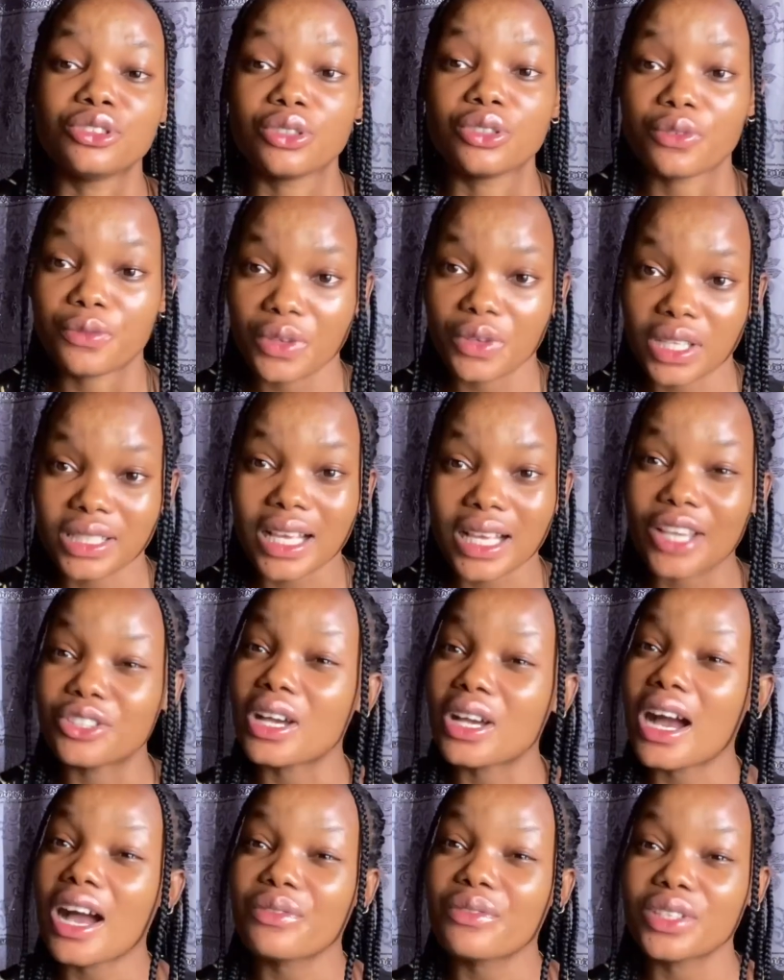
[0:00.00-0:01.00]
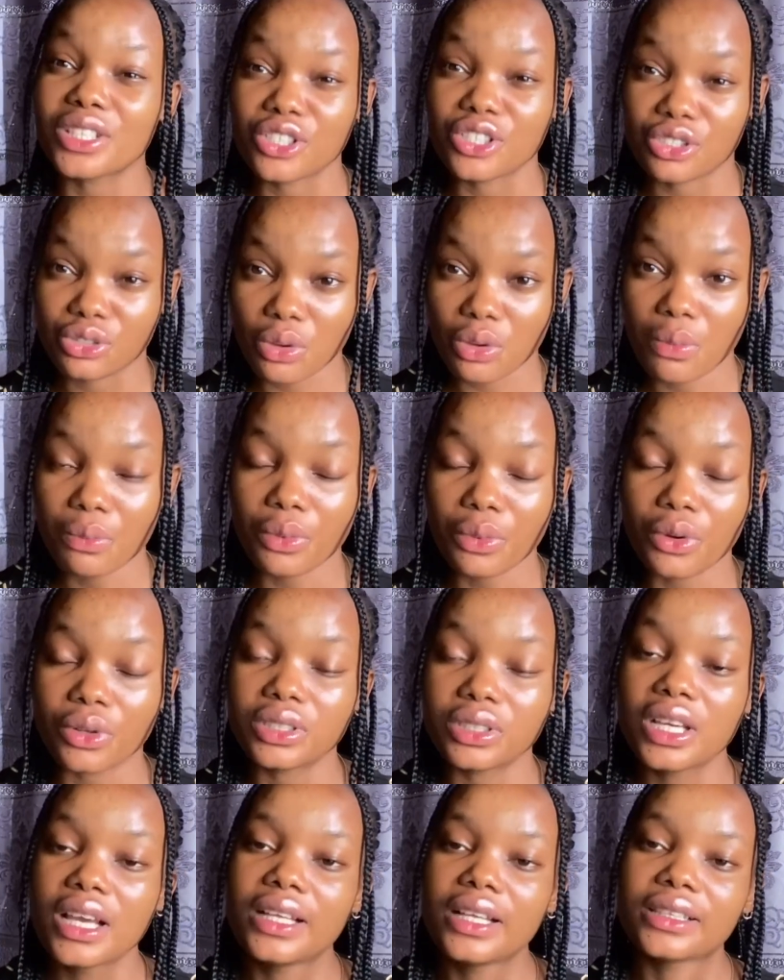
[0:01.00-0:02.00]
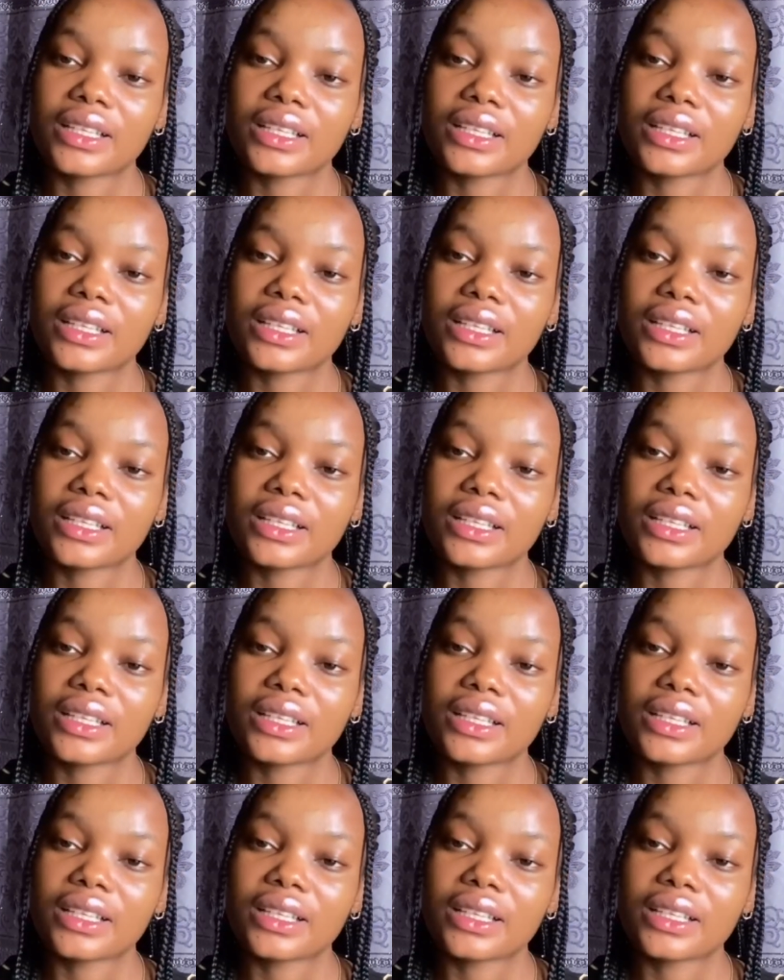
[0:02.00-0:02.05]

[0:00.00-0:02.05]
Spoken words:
your face and you're having a sunburn,